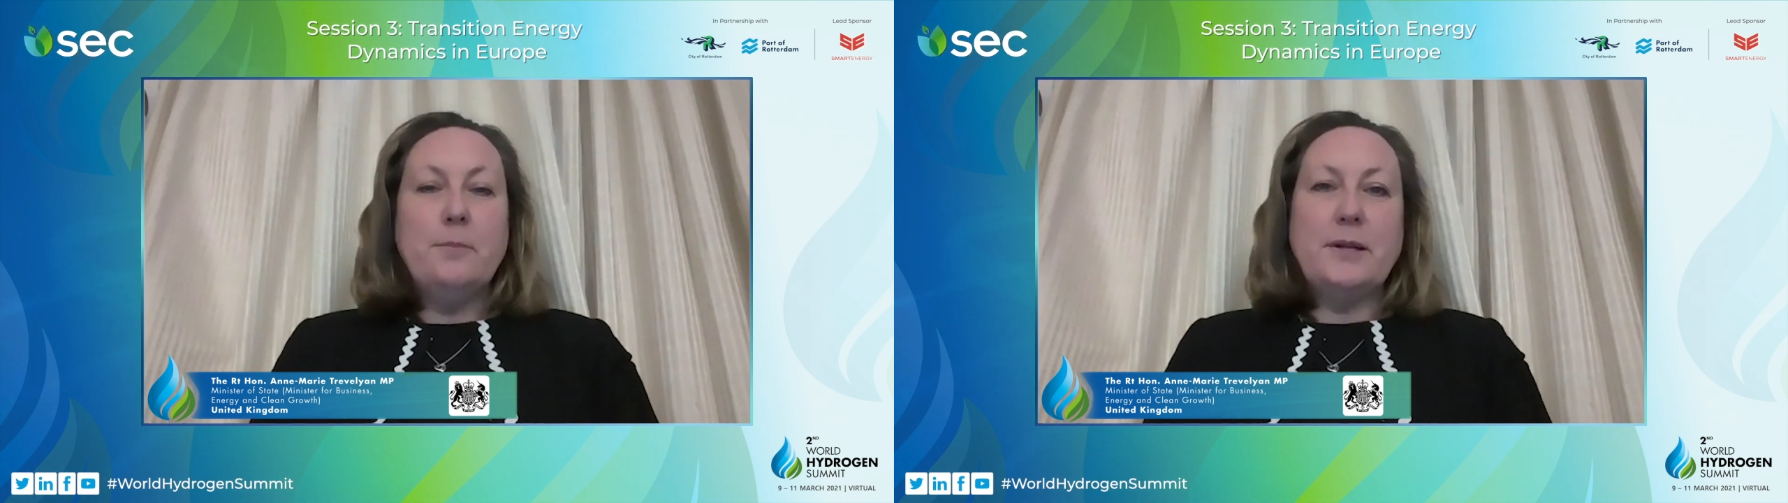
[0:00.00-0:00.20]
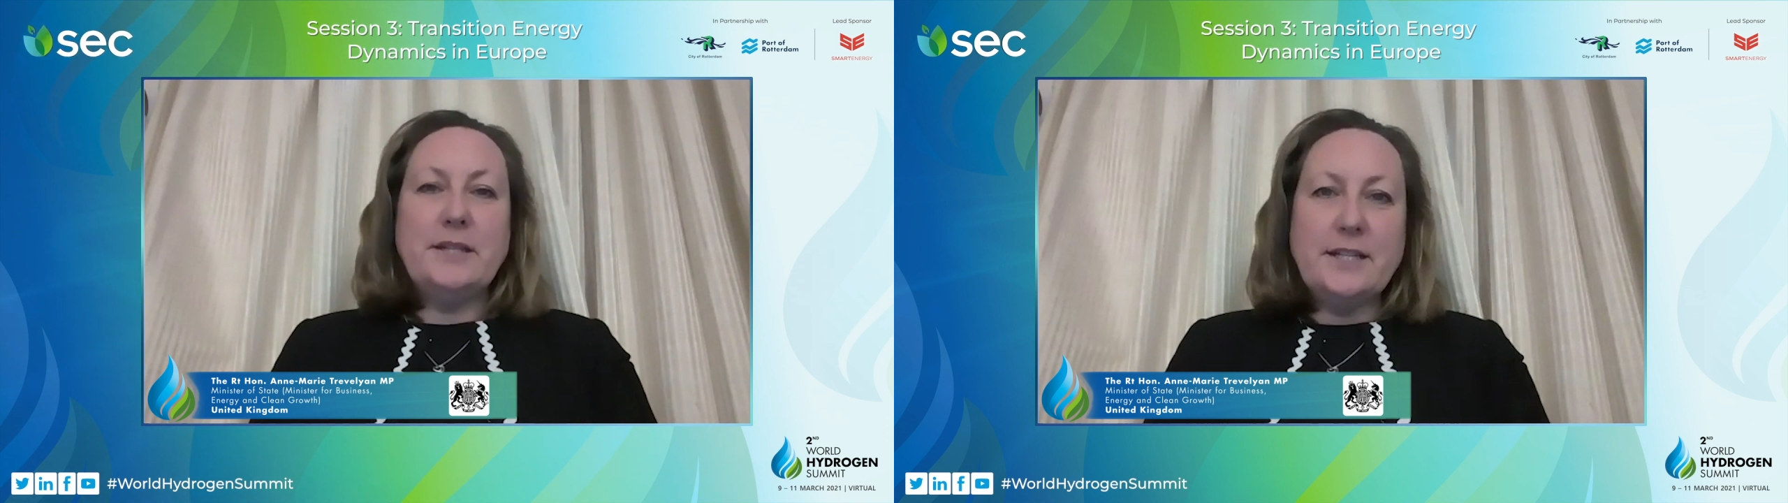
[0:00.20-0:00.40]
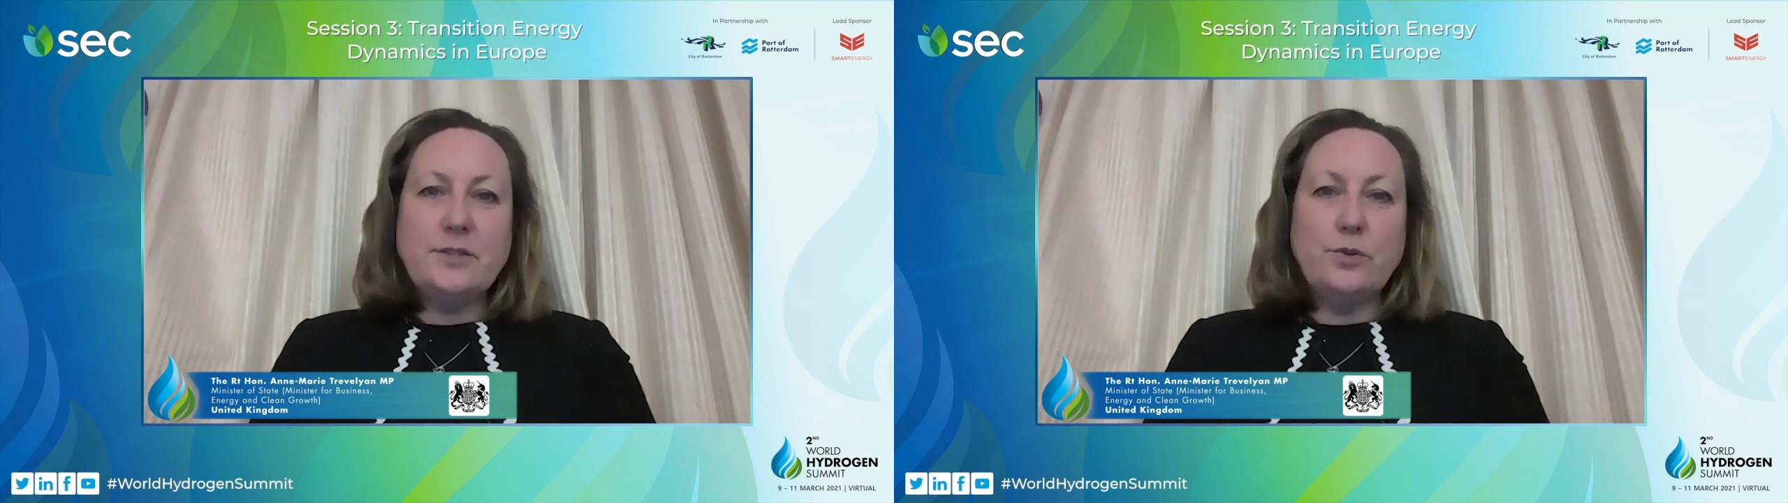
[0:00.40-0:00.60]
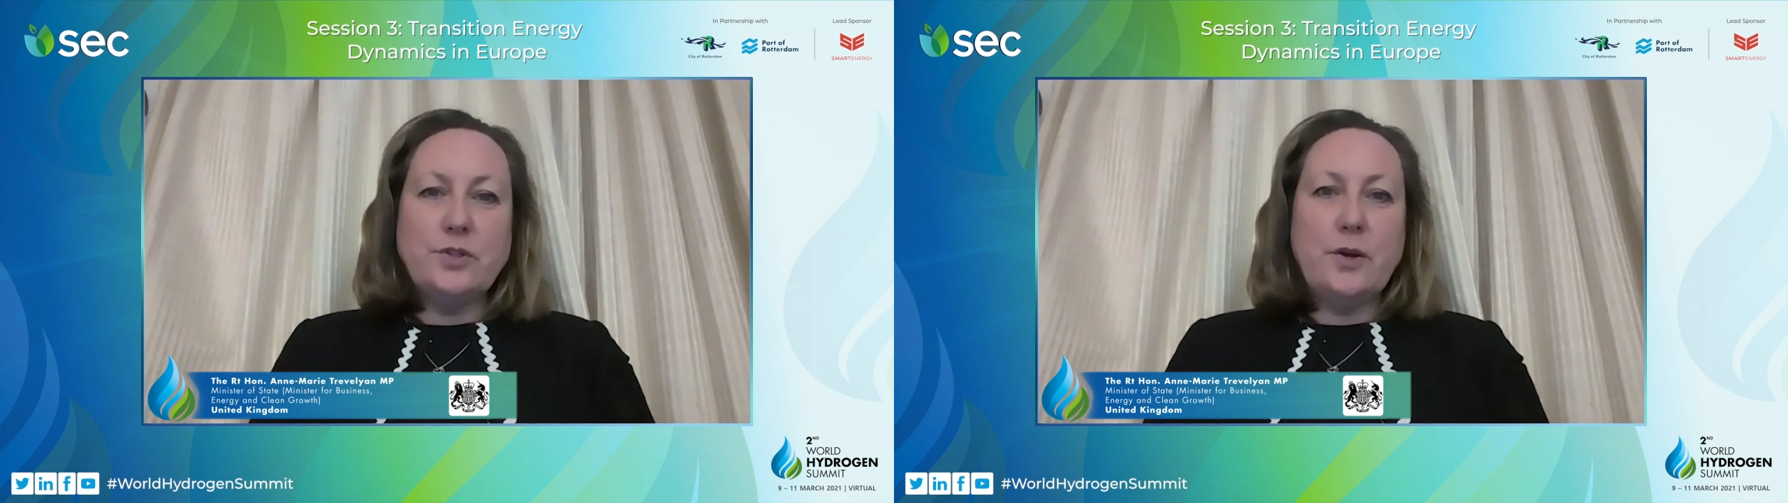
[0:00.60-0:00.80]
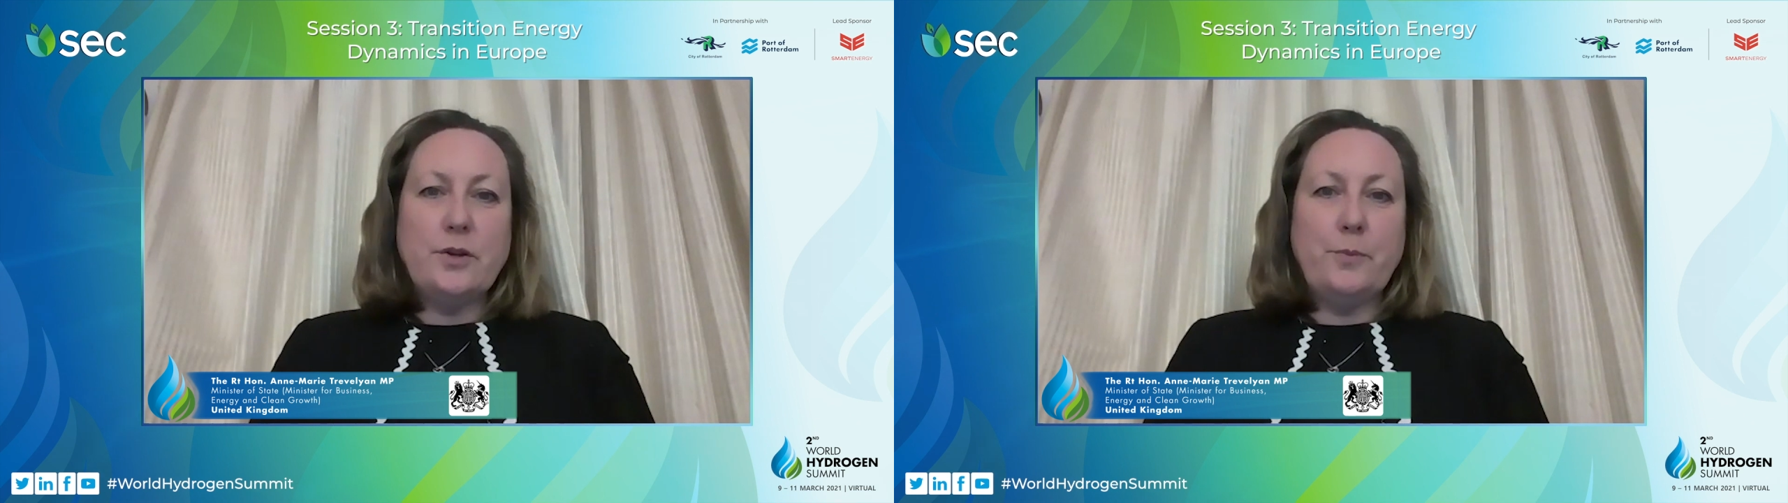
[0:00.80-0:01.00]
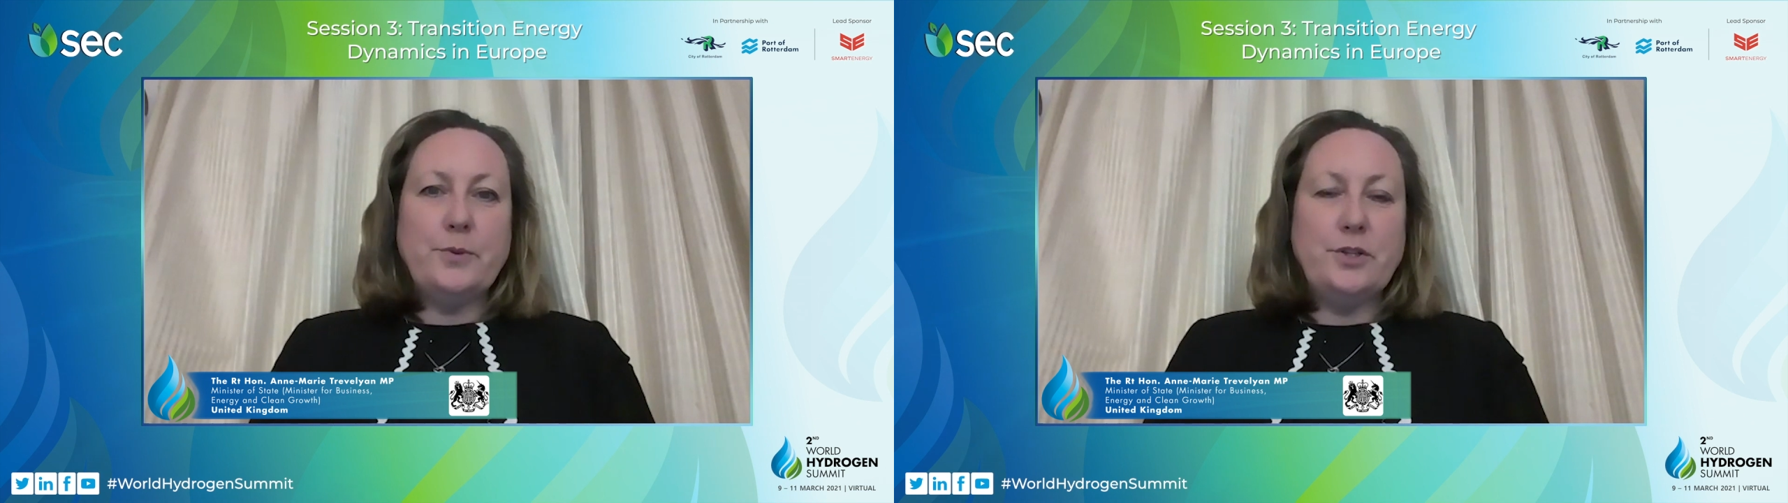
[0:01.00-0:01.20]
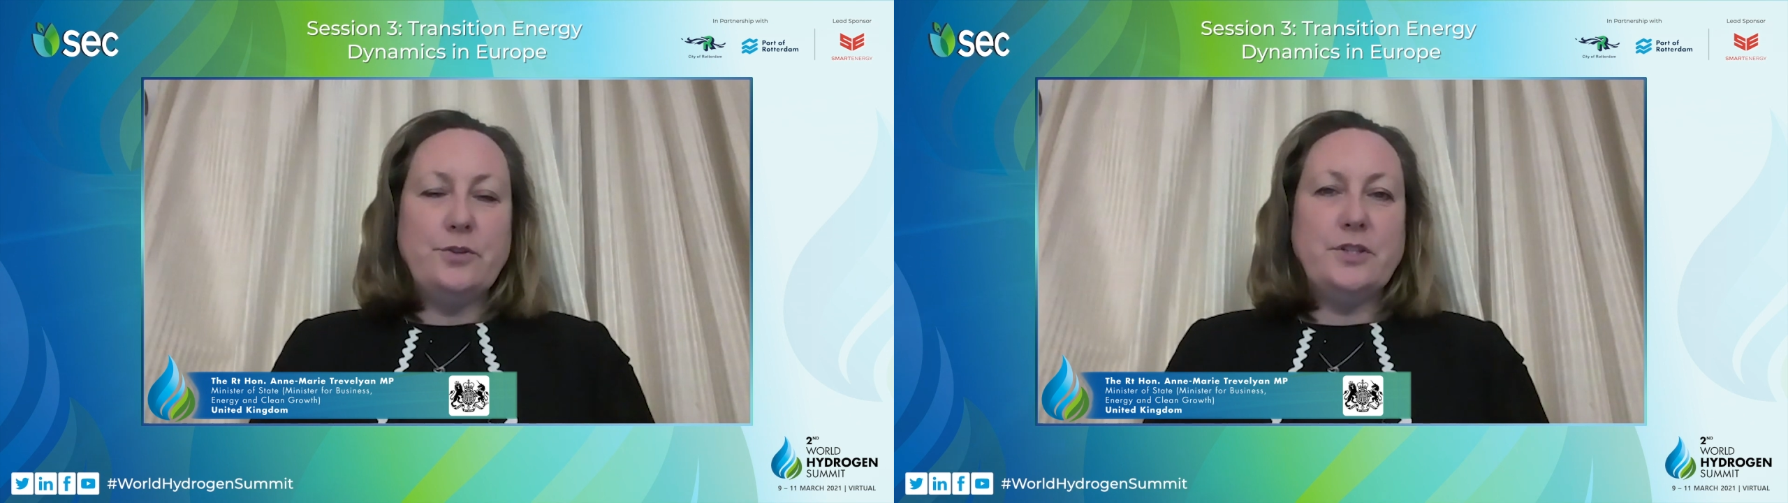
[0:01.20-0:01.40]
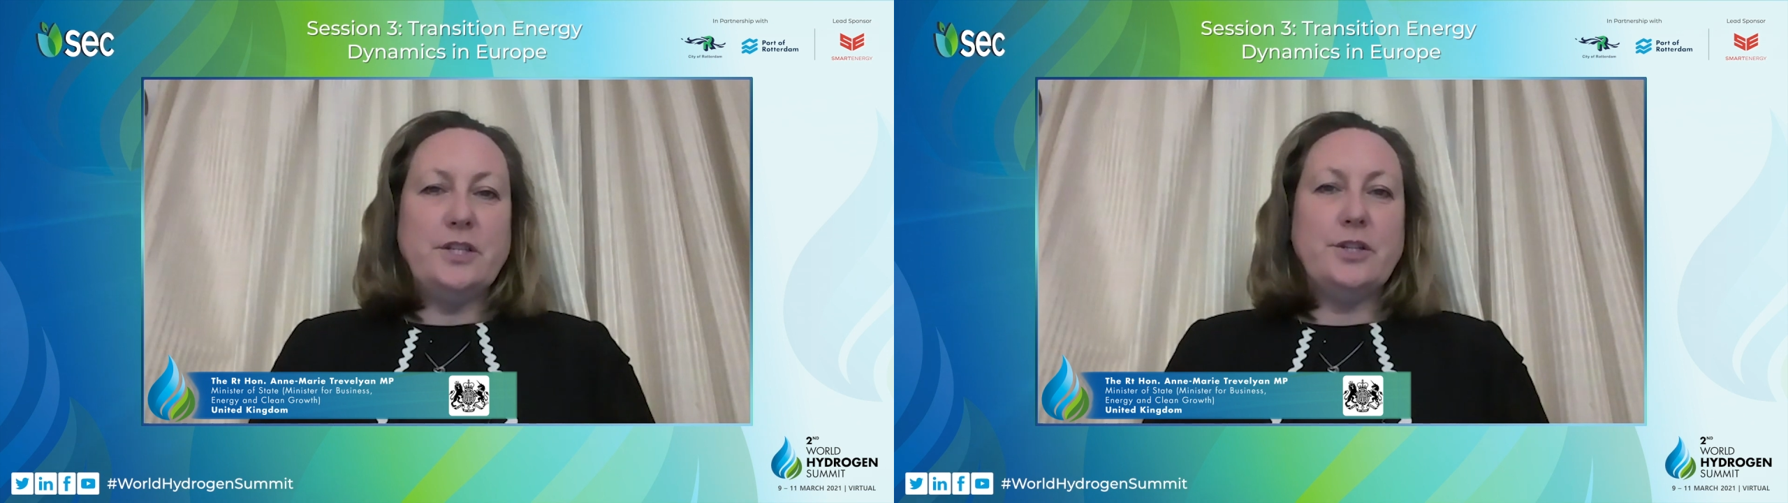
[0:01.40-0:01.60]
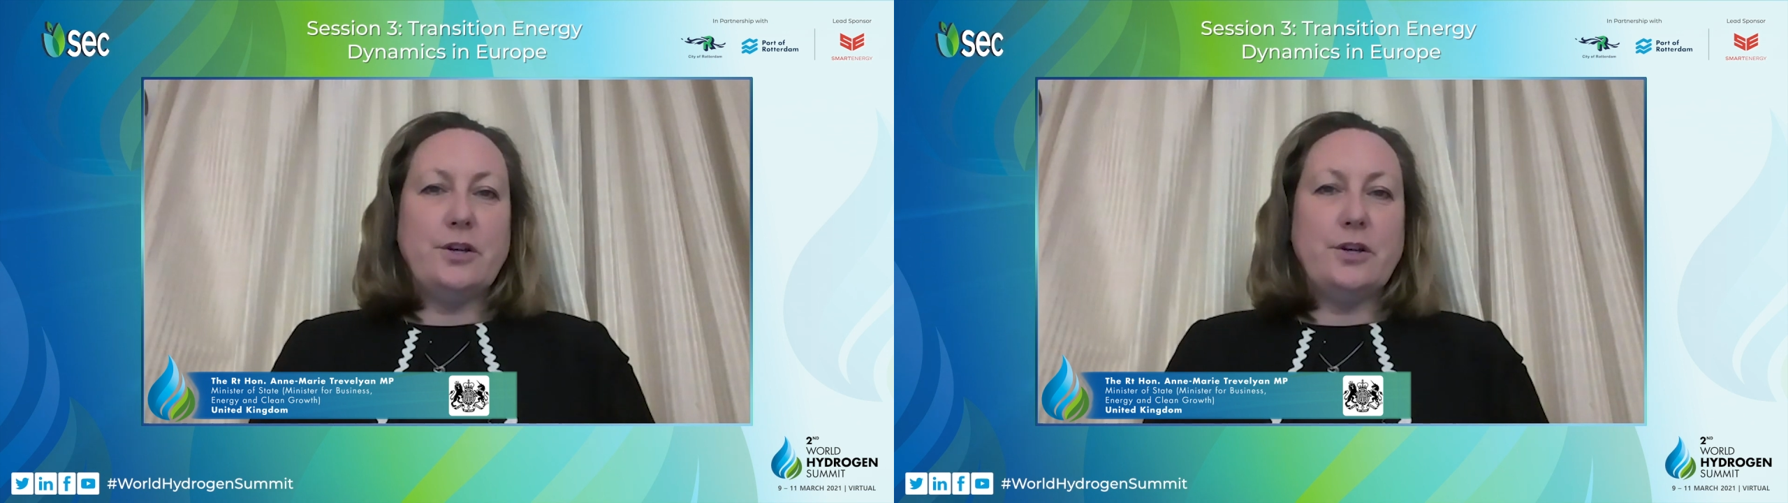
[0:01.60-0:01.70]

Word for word: but it is also an opportunity to